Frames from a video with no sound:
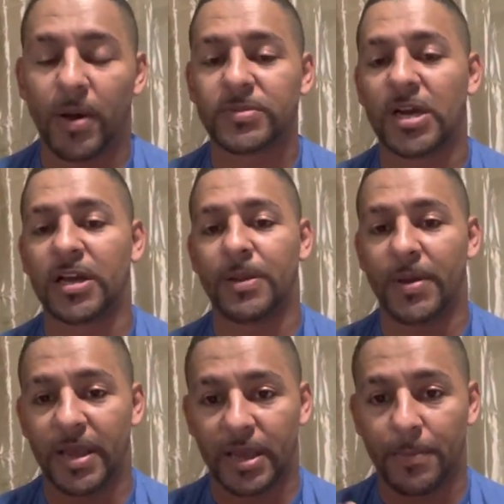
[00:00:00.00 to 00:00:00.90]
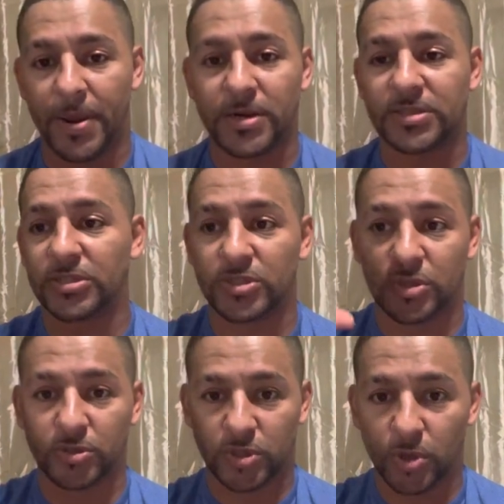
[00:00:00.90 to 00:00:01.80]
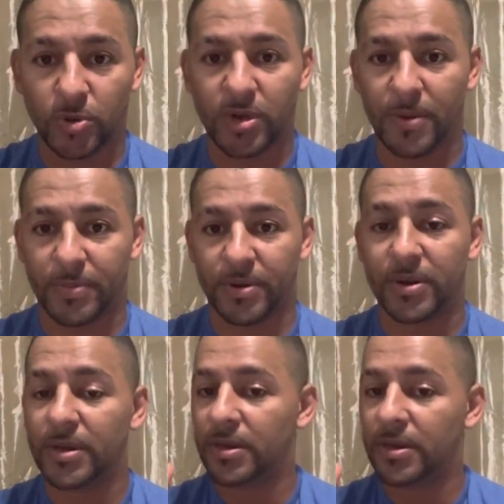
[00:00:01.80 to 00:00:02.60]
I'm talking about in comparison to the total number,